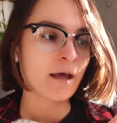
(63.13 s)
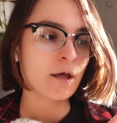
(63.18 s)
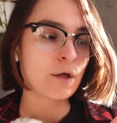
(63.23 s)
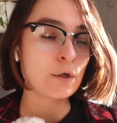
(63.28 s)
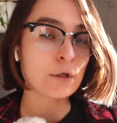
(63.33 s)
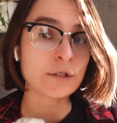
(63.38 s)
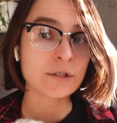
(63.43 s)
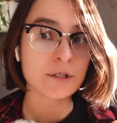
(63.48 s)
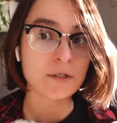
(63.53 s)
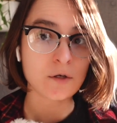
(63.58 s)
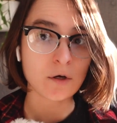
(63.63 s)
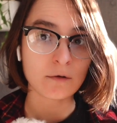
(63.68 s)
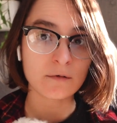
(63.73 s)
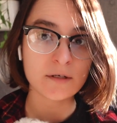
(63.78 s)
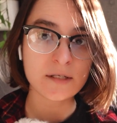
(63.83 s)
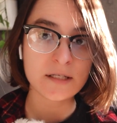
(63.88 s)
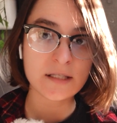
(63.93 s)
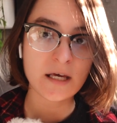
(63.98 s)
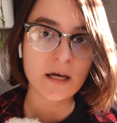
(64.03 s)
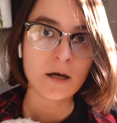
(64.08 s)
good
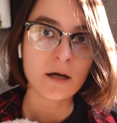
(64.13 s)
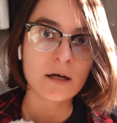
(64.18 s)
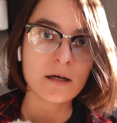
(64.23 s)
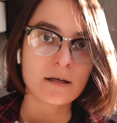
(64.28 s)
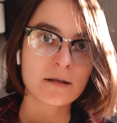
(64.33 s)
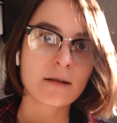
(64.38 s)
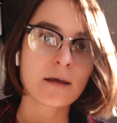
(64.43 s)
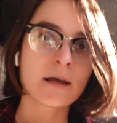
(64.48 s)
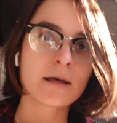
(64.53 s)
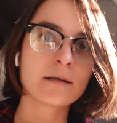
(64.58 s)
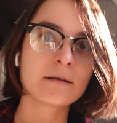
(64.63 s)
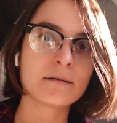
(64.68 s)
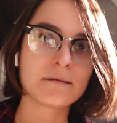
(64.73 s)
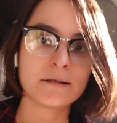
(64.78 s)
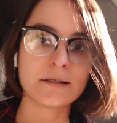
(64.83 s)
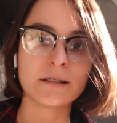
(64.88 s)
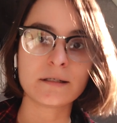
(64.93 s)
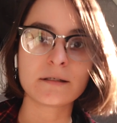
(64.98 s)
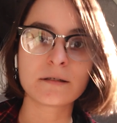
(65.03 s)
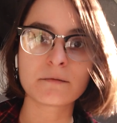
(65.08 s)
service there, and I
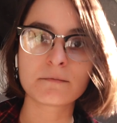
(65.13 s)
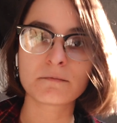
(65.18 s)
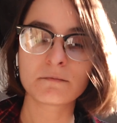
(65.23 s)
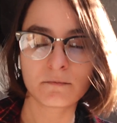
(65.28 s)
need